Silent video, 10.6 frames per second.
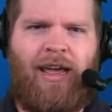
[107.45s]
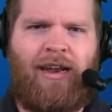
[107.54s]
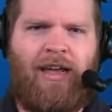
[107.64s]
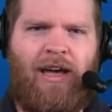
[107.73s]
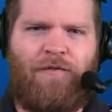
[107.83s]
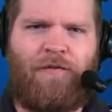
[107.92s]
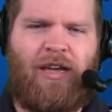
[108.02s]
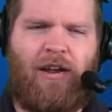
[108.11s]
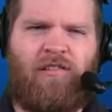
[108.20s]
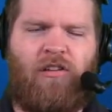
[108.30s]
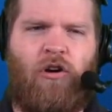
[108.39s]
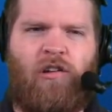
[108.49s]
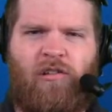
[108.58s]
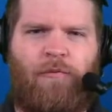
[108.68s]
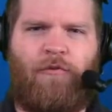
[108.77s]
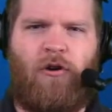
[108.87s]
and Phoenix
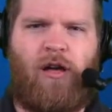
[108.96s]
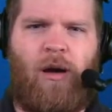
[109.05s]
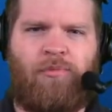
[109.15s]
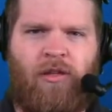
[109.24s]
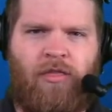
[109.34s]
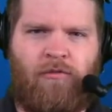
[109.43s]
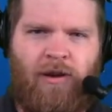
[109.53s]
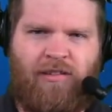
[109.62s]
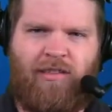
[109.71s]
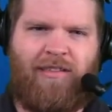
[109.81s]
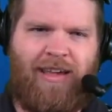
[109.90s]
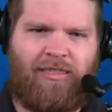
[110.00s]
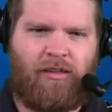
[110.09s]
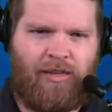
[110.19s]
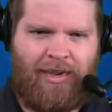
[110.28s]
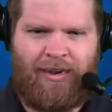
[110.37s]
cooks him for a couple of threes to take
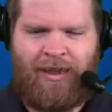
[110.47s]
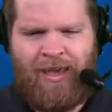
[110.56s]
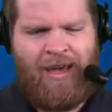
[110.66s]
the lead.